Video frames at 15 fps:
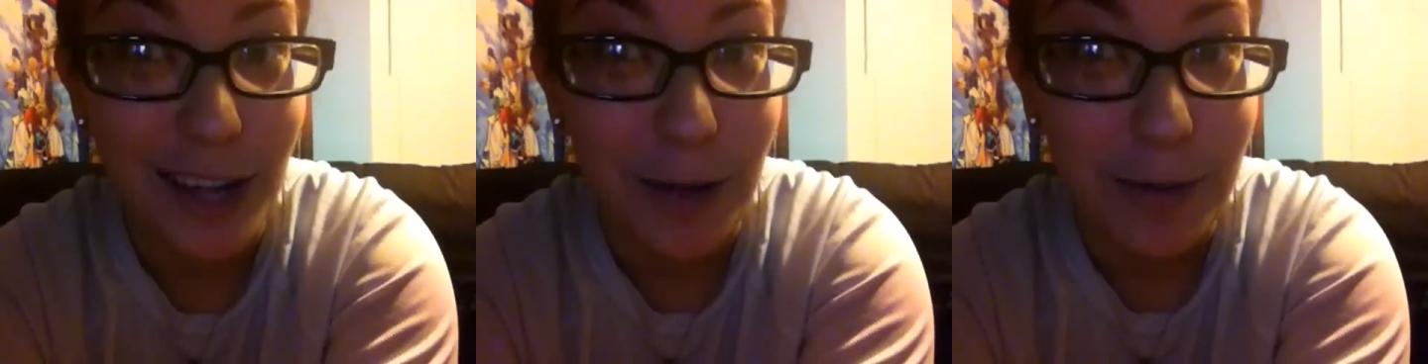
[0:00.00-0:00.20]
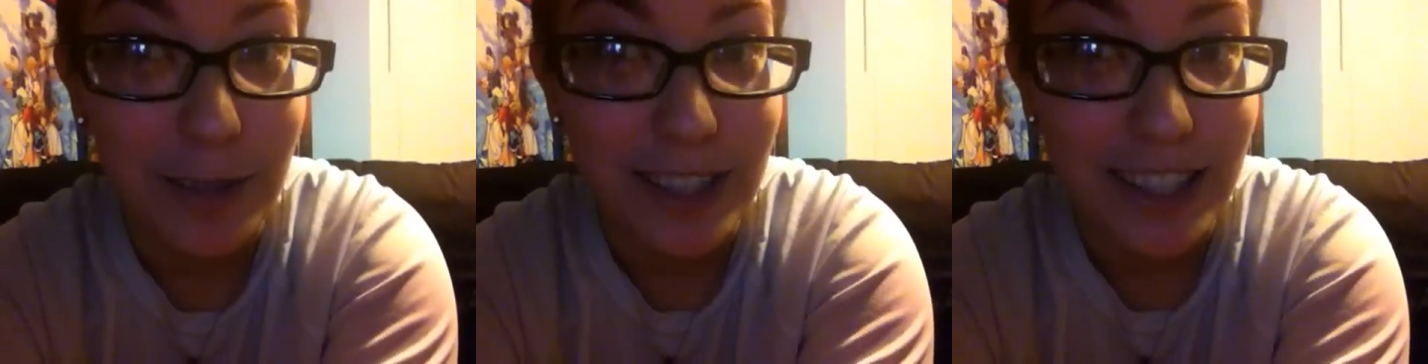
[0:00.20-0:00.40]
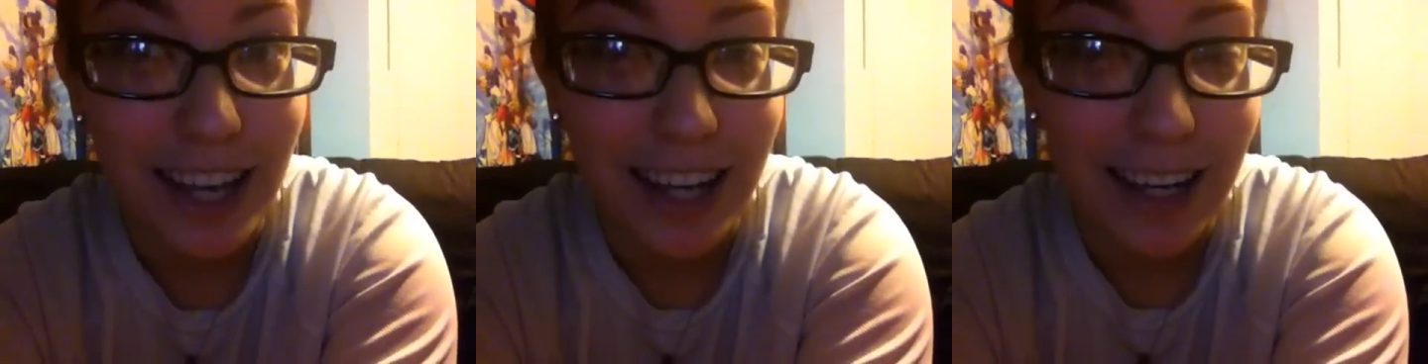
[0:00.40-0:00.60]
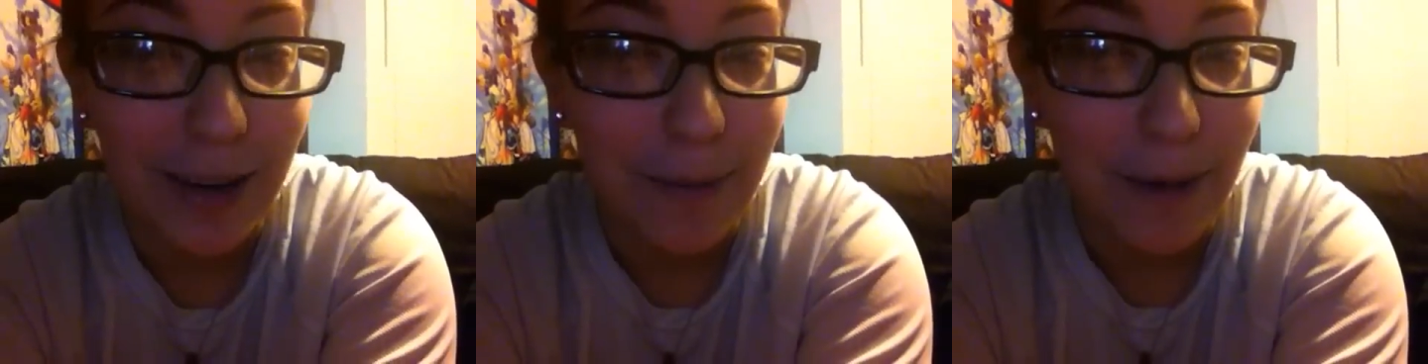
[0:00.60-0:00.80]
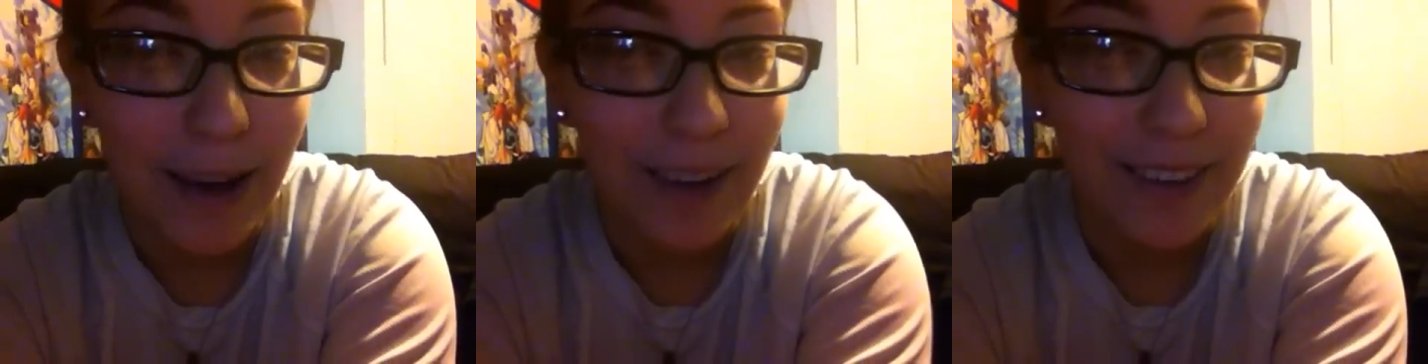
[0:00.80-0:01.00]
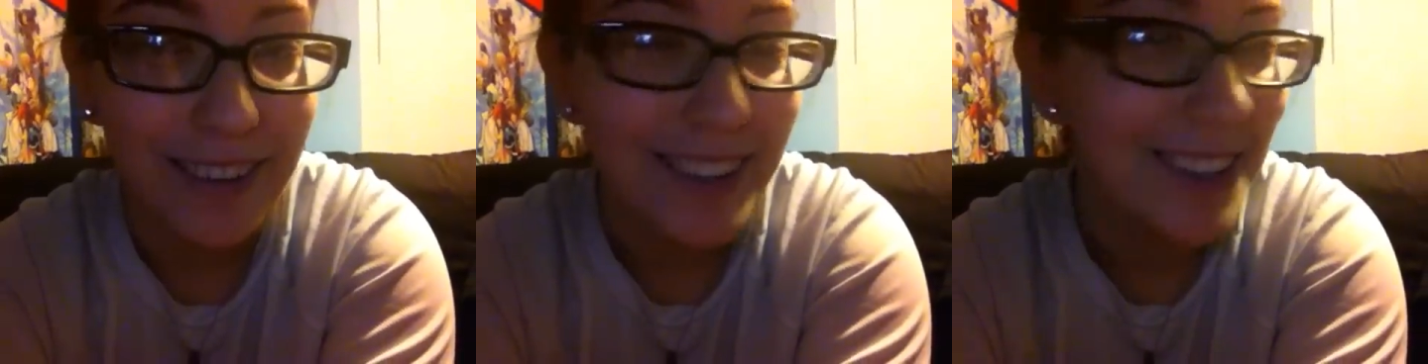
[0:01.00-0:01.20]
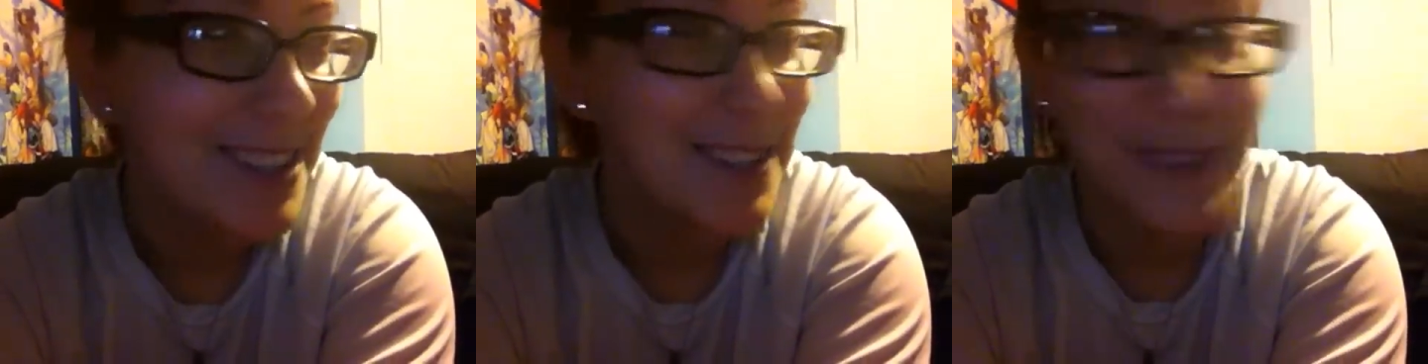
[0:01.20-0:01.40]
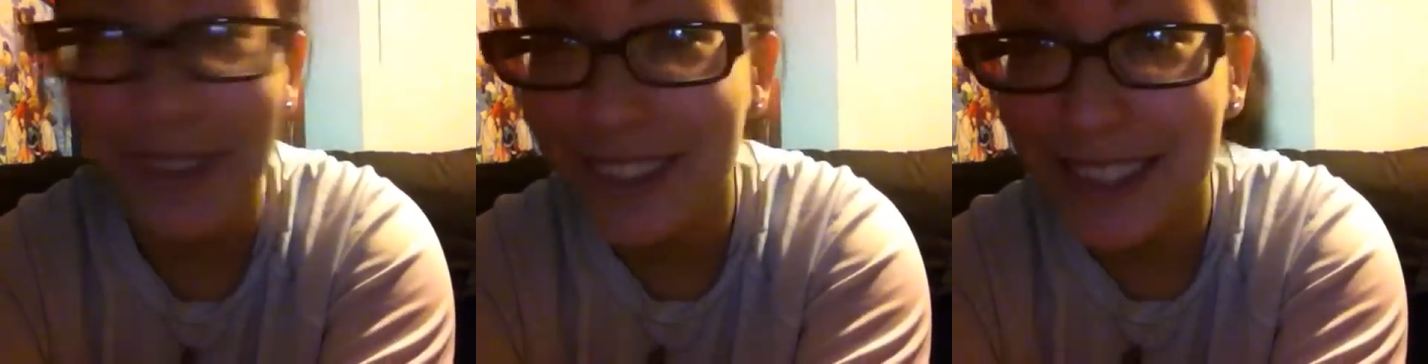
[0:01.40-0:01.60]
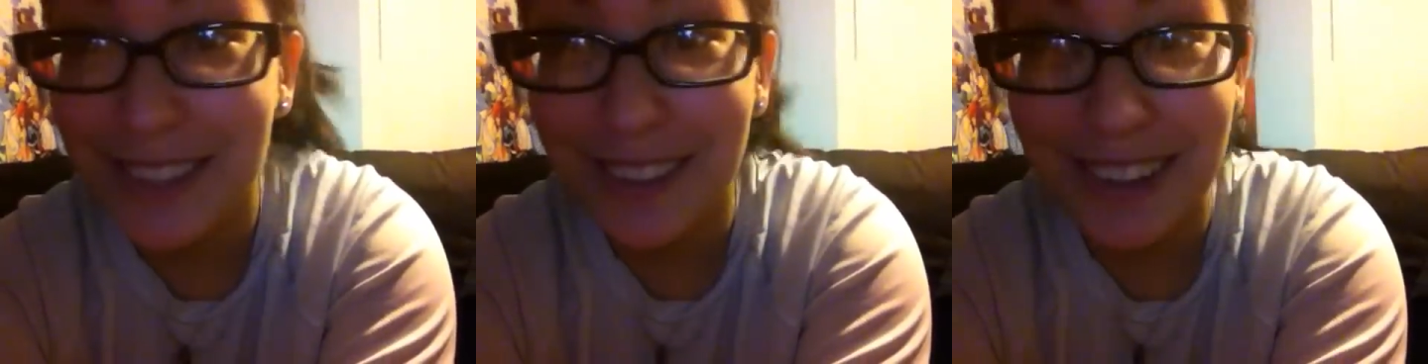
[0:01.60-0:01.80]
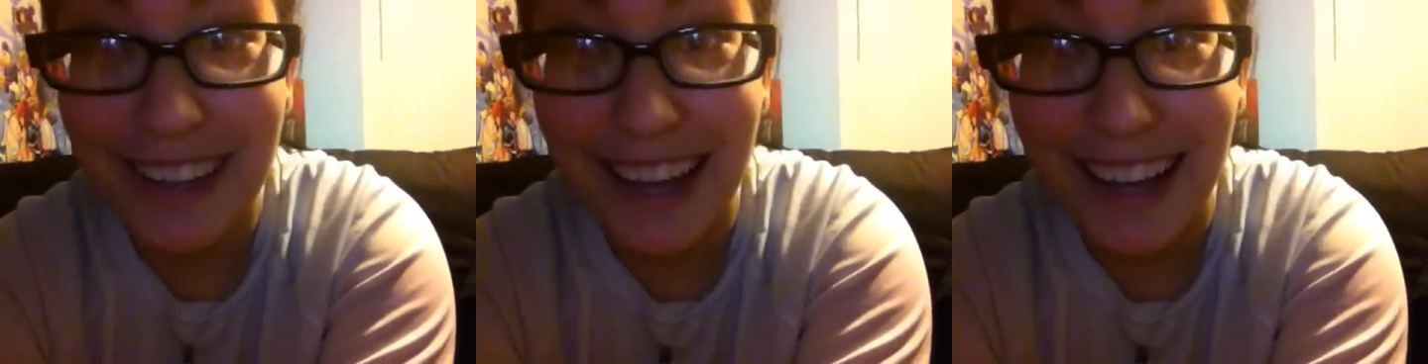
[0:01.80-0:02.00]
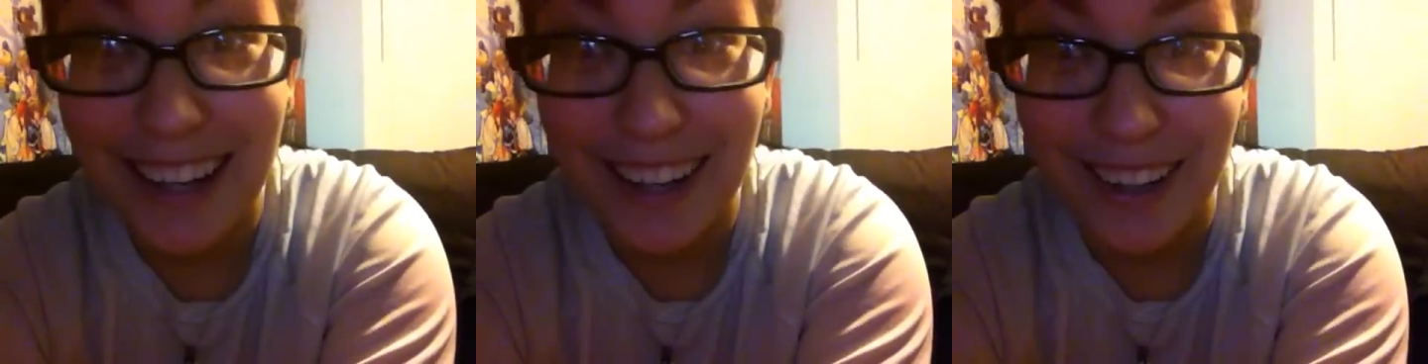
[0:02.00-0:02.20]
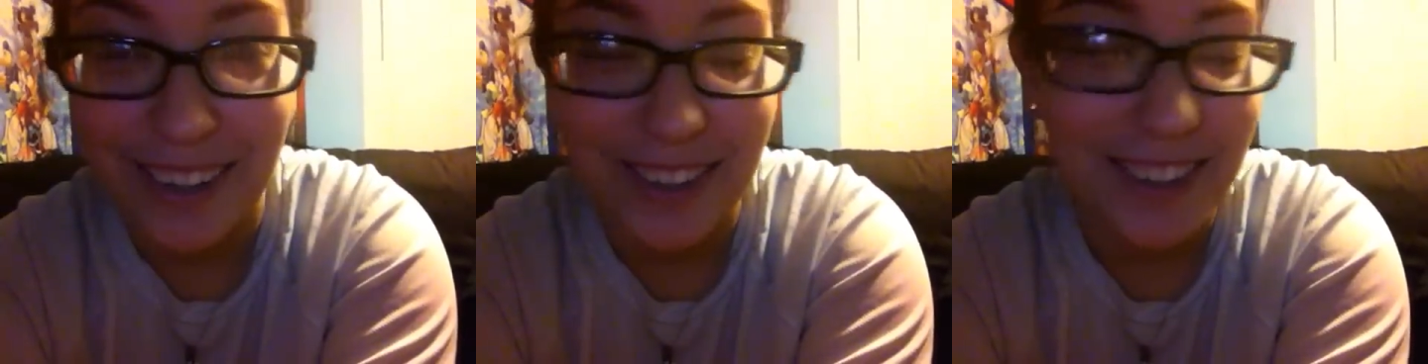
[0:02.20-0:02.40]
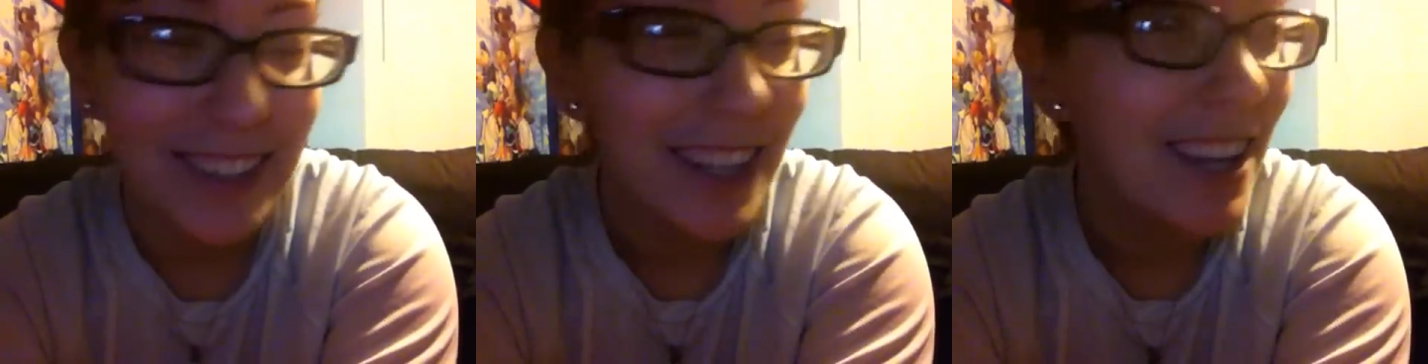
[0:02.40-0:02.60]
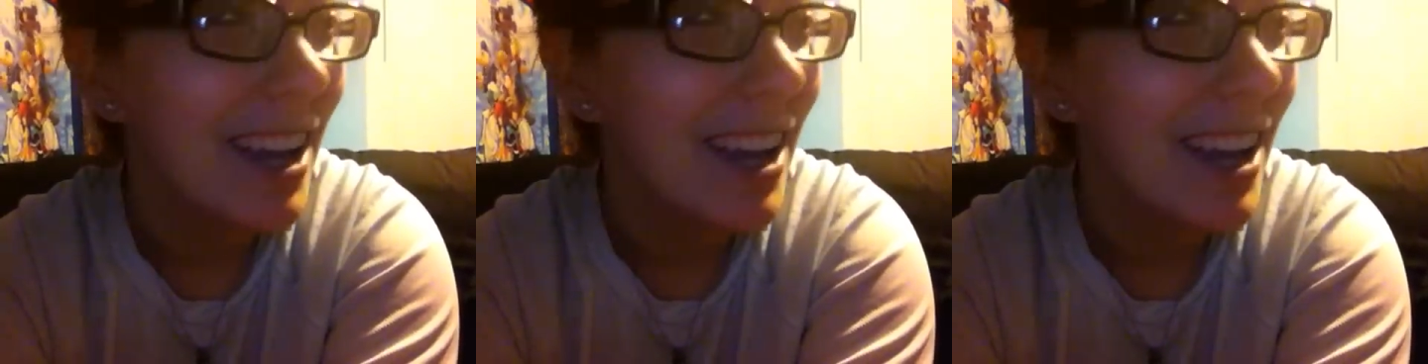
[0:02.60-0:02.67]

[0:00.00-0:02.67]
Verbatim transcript: I'm excited about. so we'll see where that goes,